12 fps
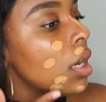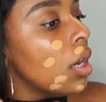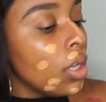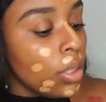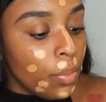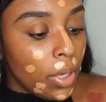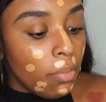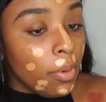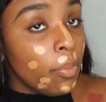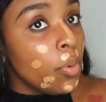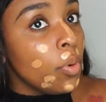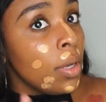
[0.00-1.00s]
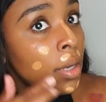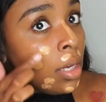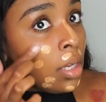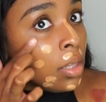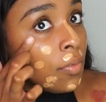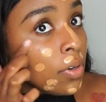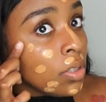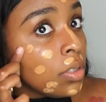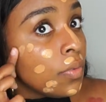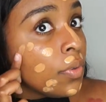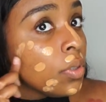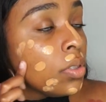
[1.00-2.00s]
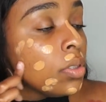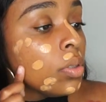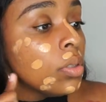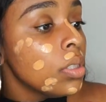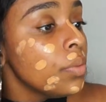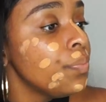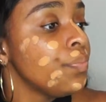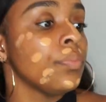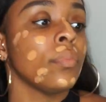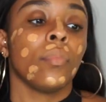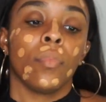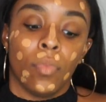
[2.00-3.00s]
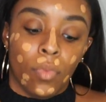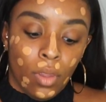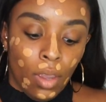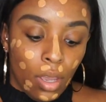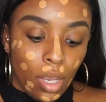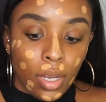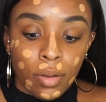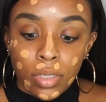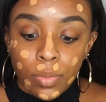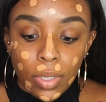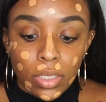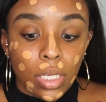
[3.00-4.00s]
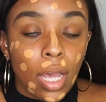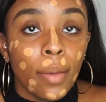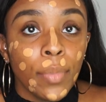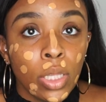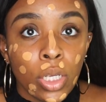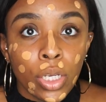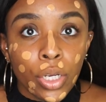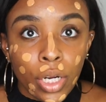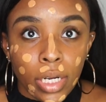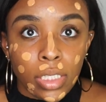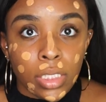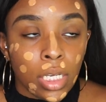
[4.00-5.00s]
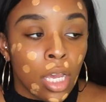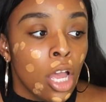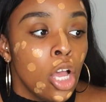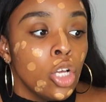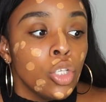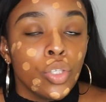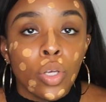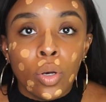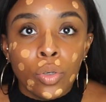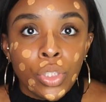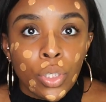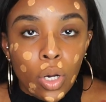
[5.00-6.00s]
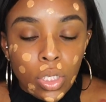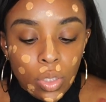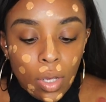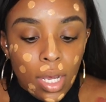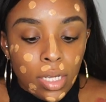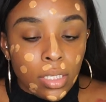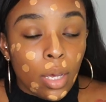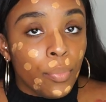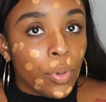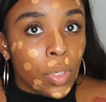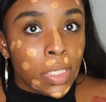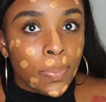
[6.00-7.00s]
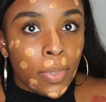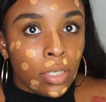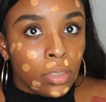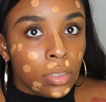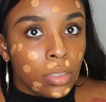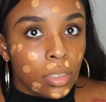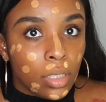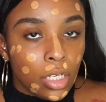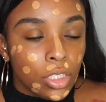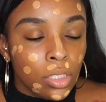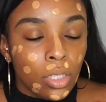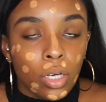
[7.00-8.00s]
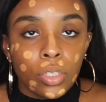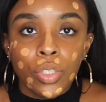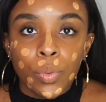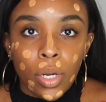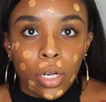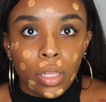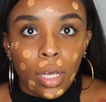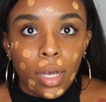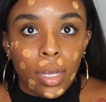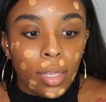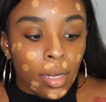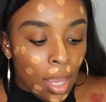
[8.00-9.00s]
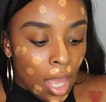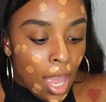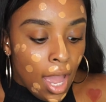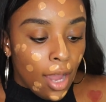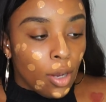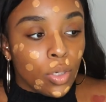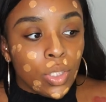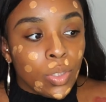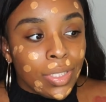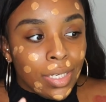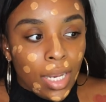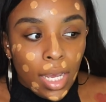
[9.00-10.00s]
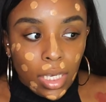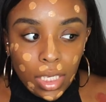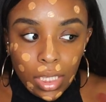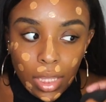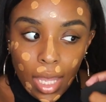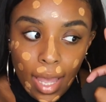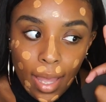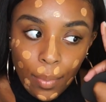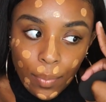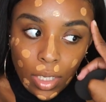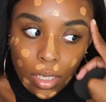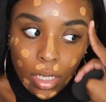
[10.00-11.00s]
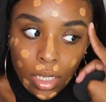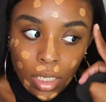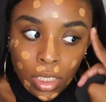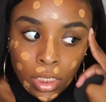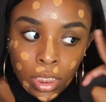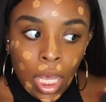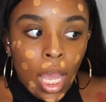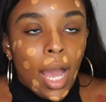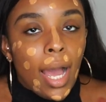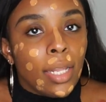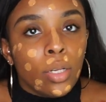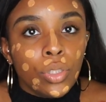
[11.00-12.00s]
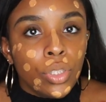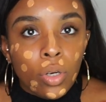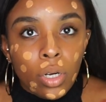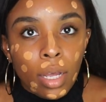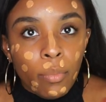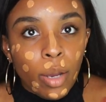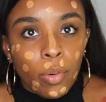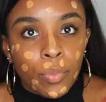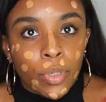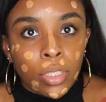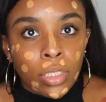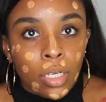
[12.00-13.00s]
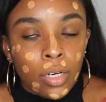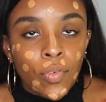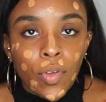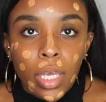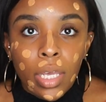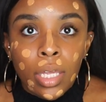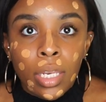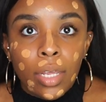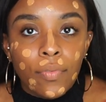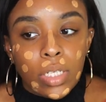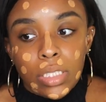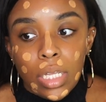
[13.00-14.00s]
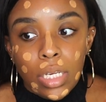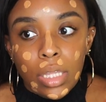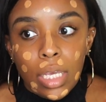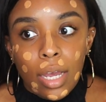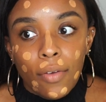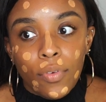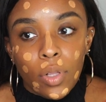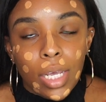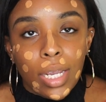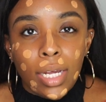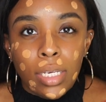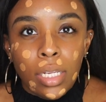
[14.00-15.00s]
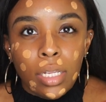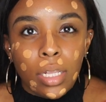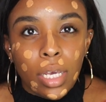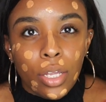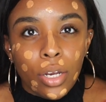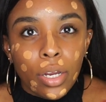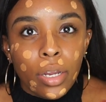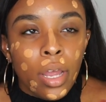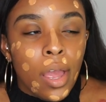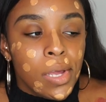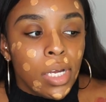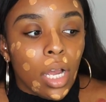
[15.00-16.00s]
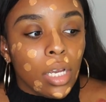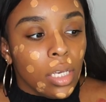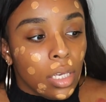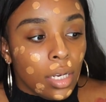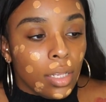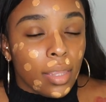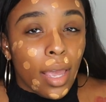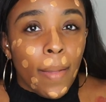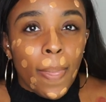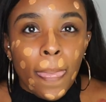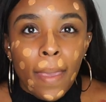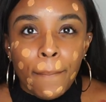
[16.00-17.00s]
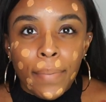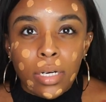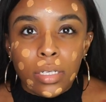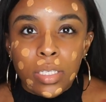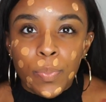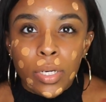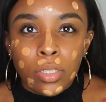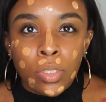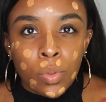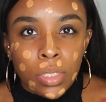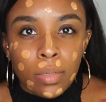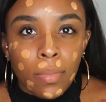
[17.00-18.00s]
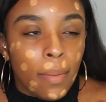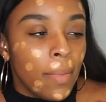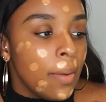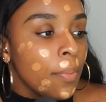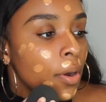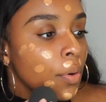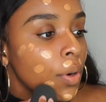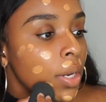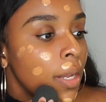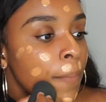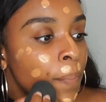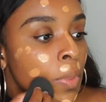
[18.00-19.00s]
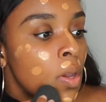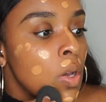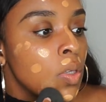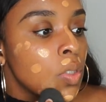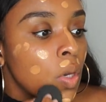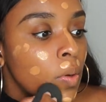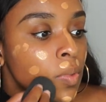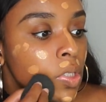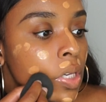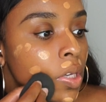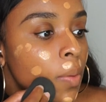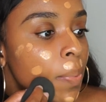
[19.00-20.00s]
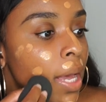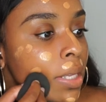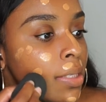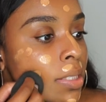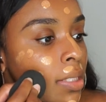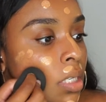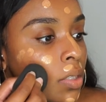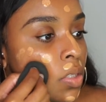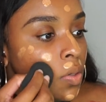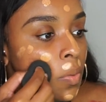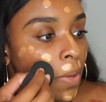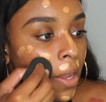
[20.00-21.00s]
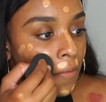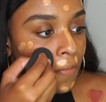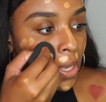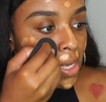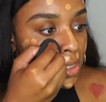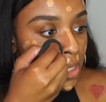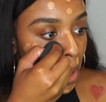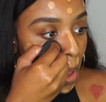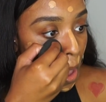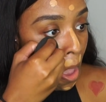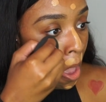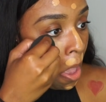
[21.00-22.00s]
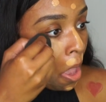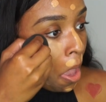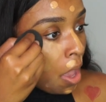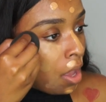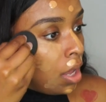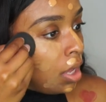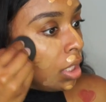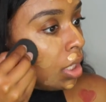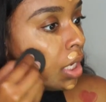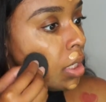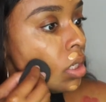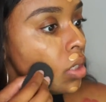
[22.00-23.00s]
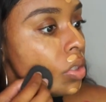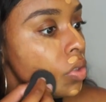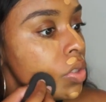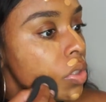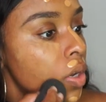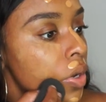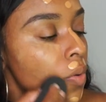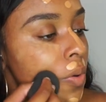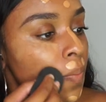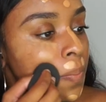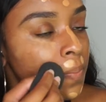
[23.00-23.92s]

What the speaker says: other baby boy in the first Sephora store, he was about to have me looking crazy. So she also has a beauty sponge that she launched with her line. I also did not get that because I know she's gonna come out with more stuff, and if there's anything I feel like I need later, I could get it then. But a sponge wasn't my main priority. So I'm gonna pat this into my face like so.